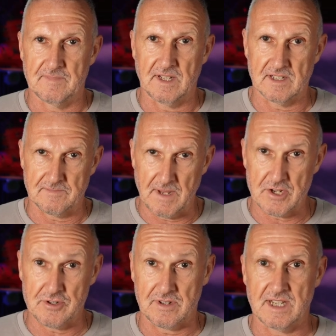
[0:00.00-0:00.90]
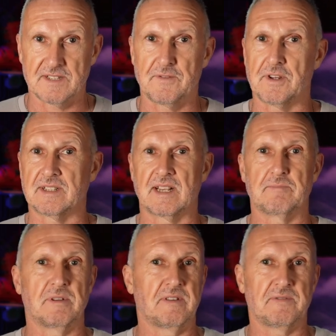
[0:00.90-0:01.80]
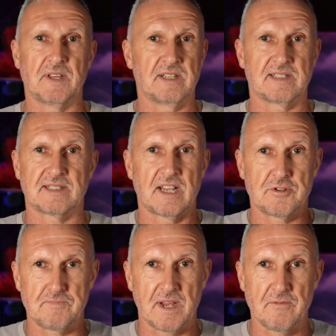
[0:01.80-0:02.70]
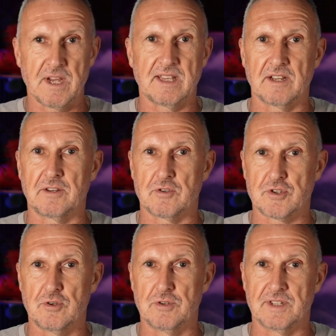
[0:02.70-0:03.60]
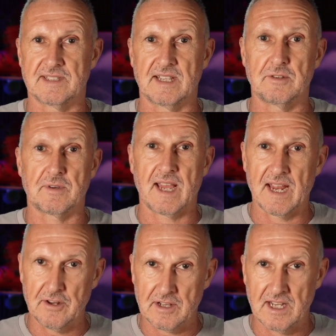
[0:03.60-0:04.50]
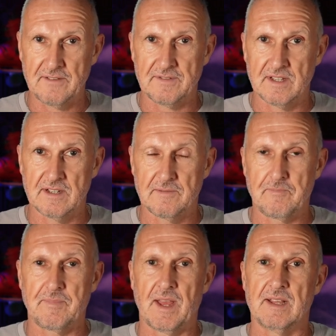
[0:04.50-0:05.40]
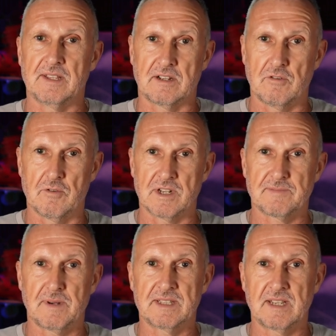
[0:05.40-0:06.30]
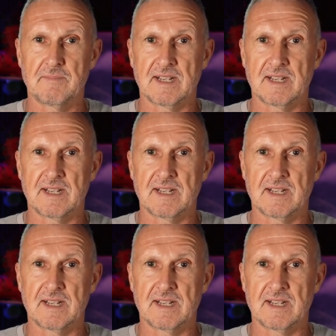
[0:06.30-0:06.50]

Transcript: In a special case, for example, if there is such big weight on your shoulders that you cannot lift, the corresponding